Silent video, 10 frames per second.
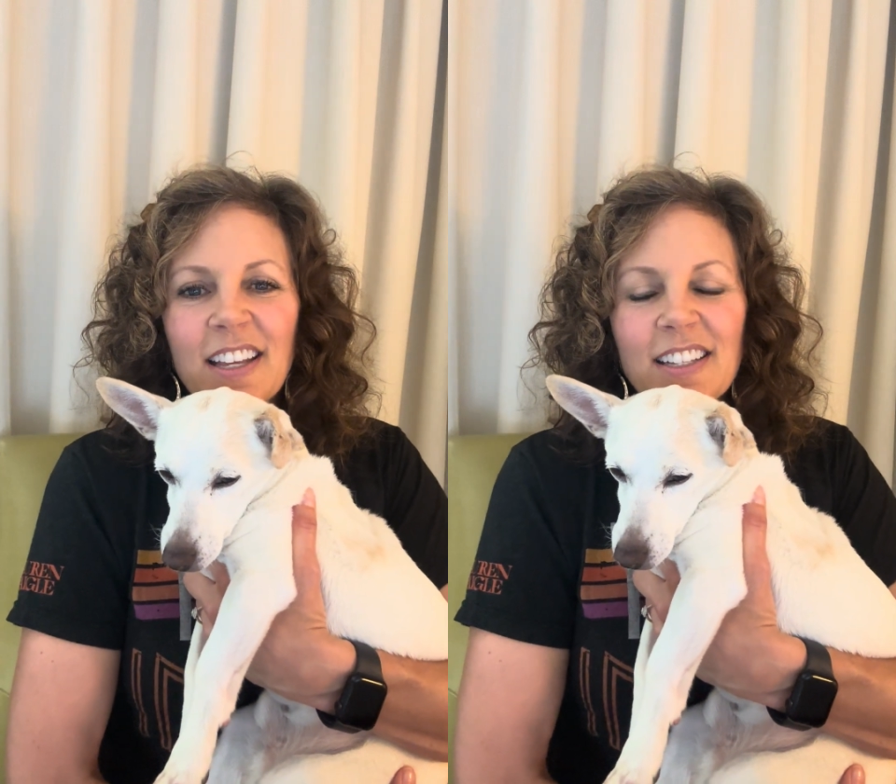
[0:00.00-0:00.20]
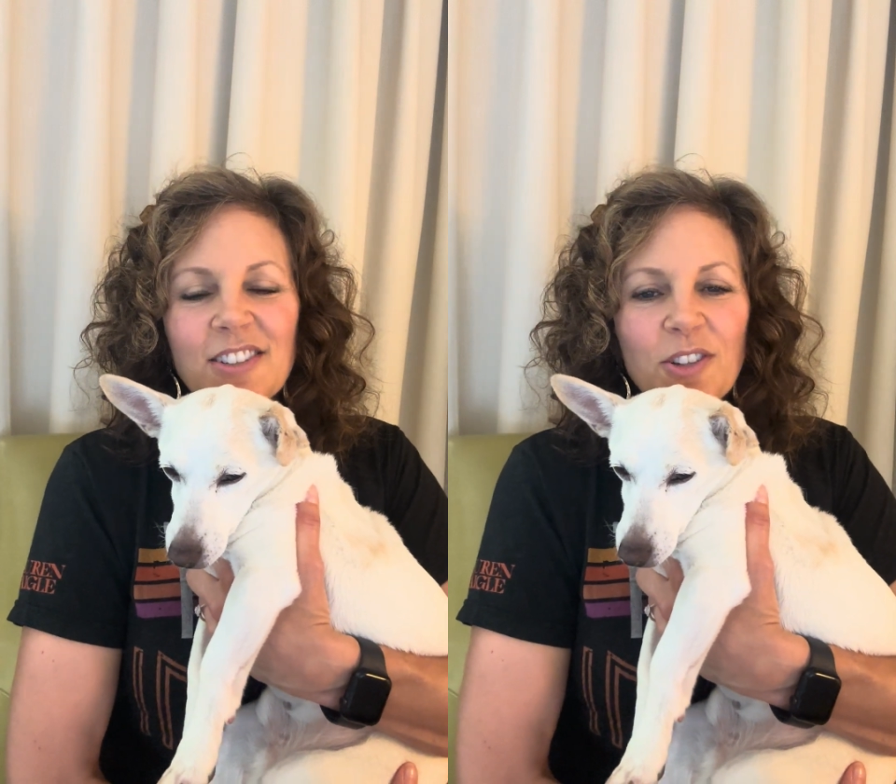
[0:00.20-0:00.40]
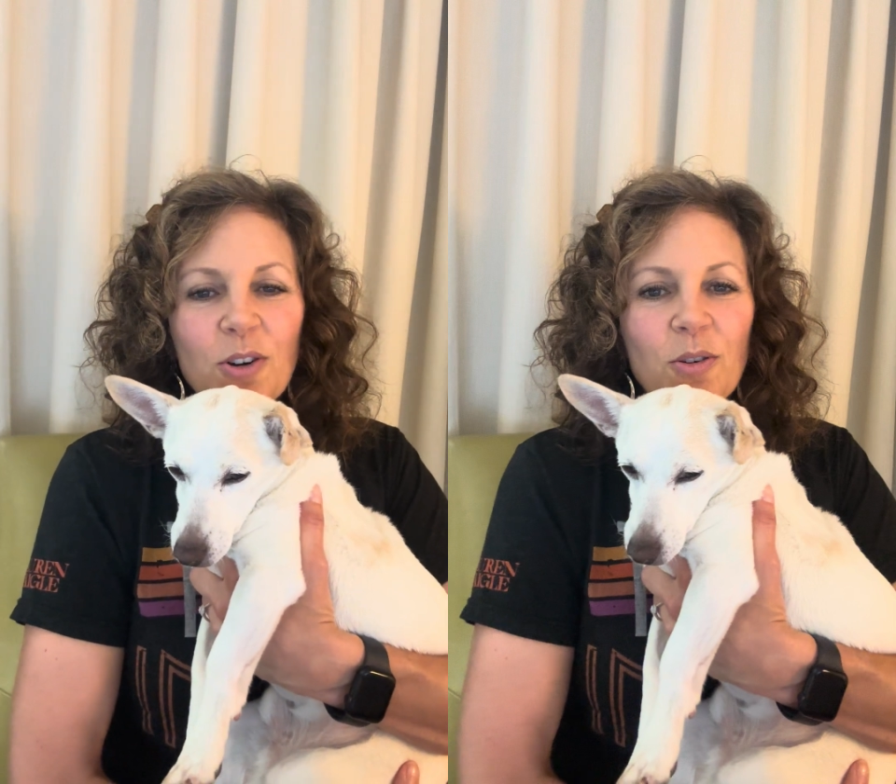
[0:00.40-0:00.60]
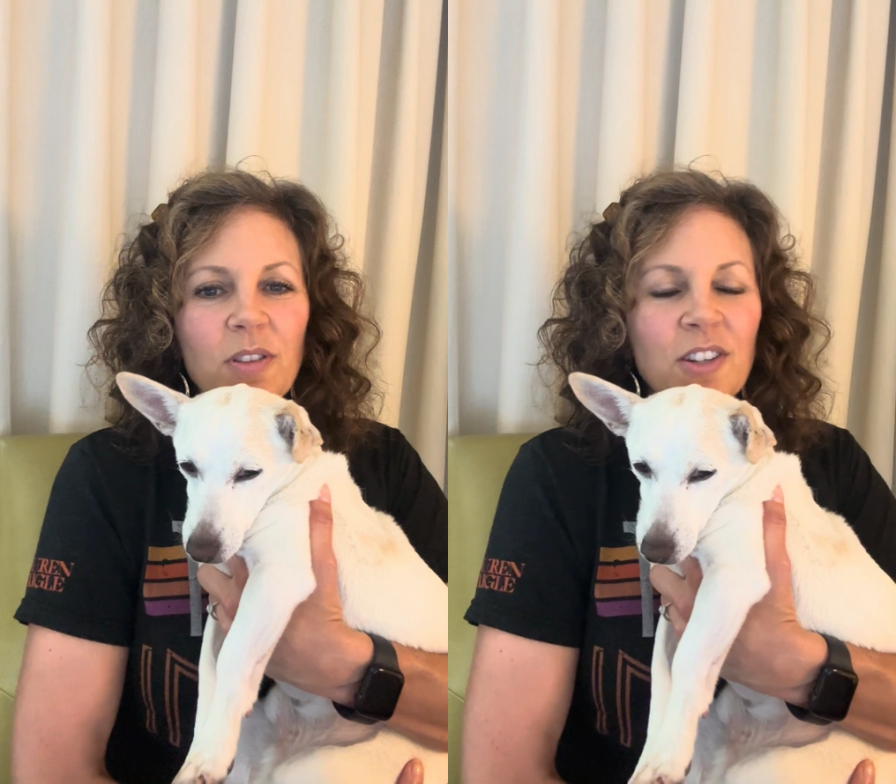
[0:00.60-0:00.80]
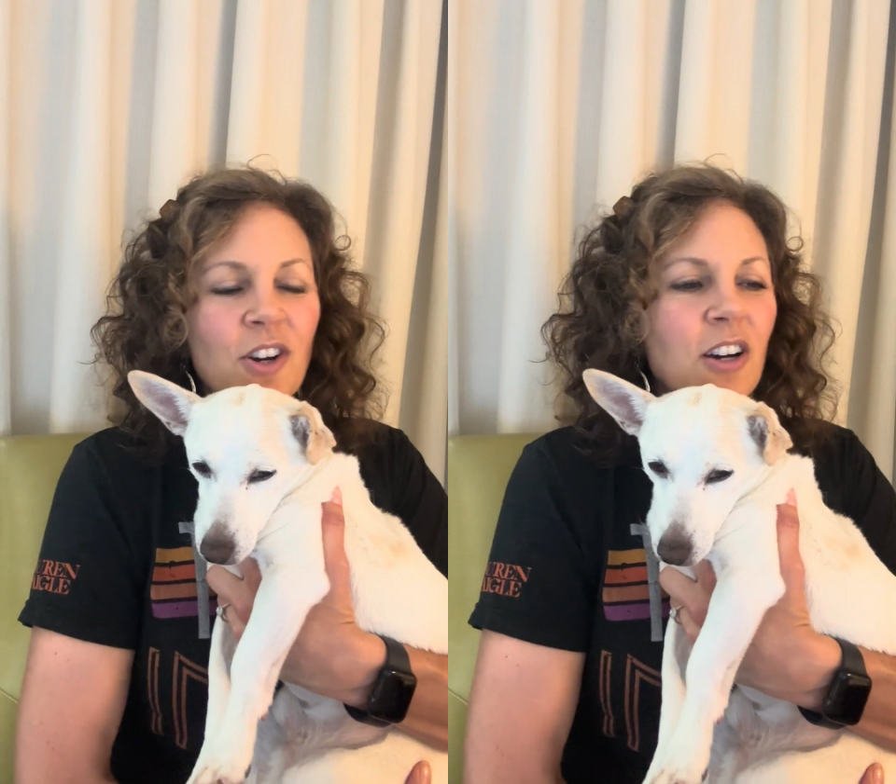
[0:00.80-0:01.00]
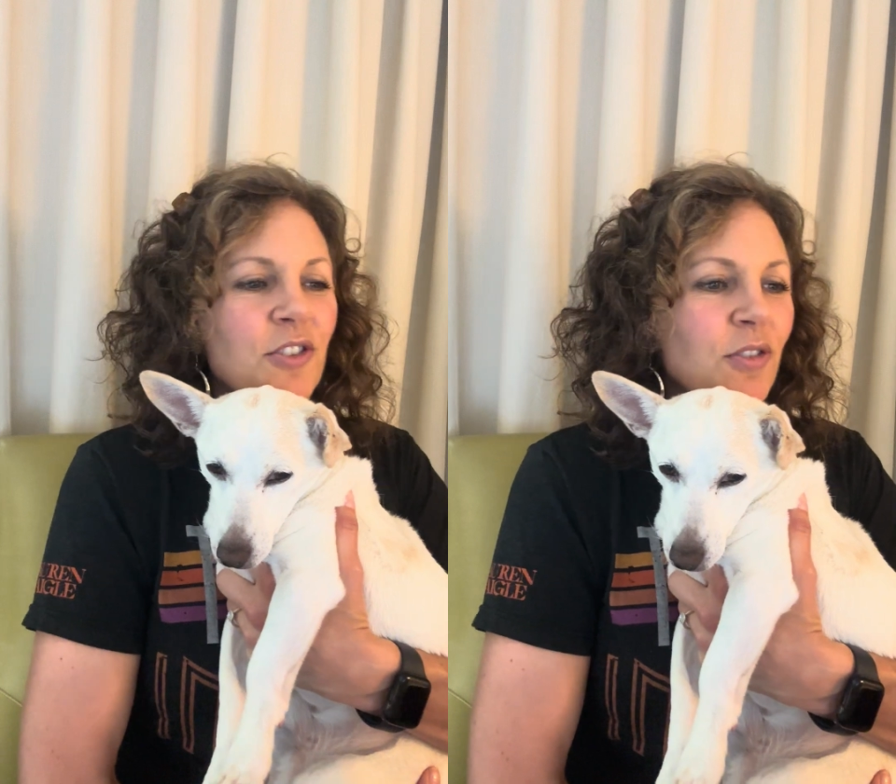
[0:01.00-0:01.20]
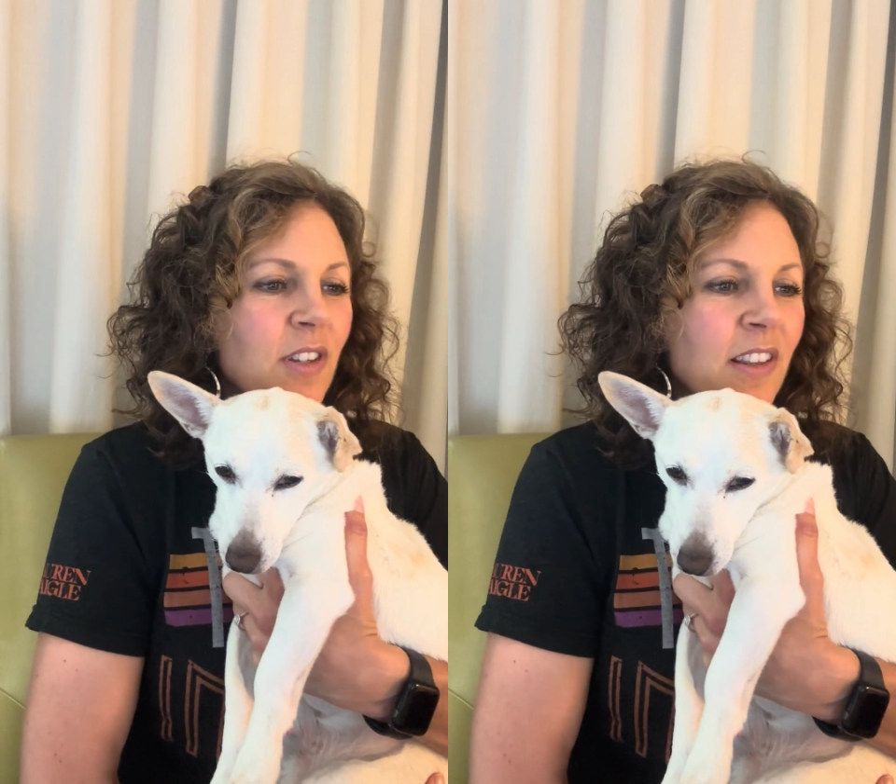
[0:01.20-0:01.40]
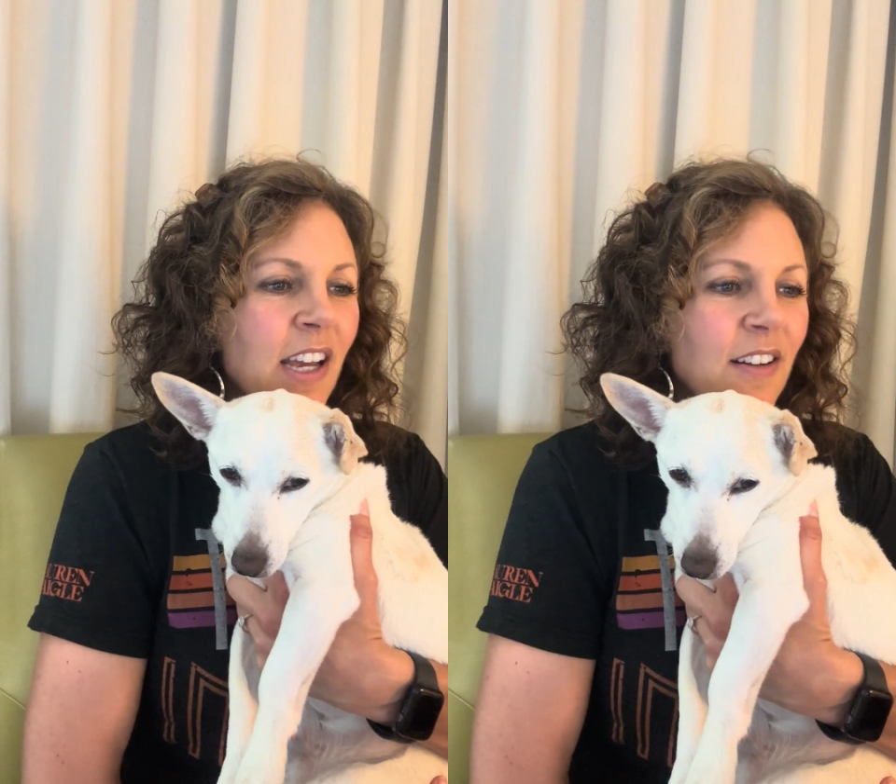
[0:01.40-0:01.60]
So the dogs are
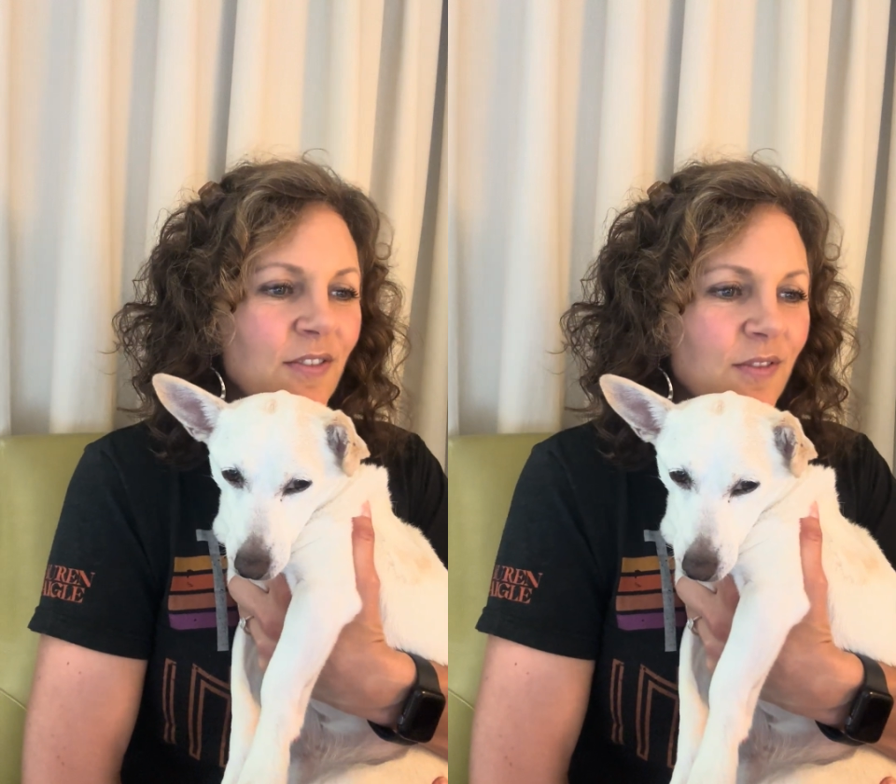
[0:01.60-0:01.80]
in that